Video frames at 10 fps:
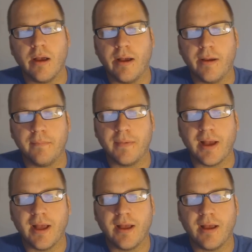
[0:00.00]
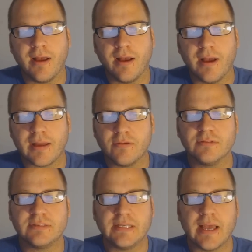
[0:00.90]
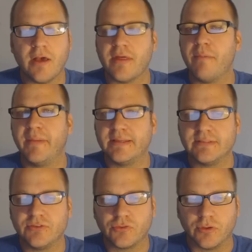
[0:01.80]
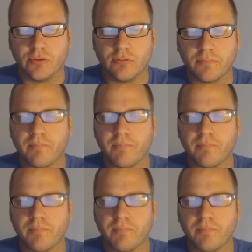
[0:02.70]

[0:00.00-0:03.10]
I don't see how that makes it true.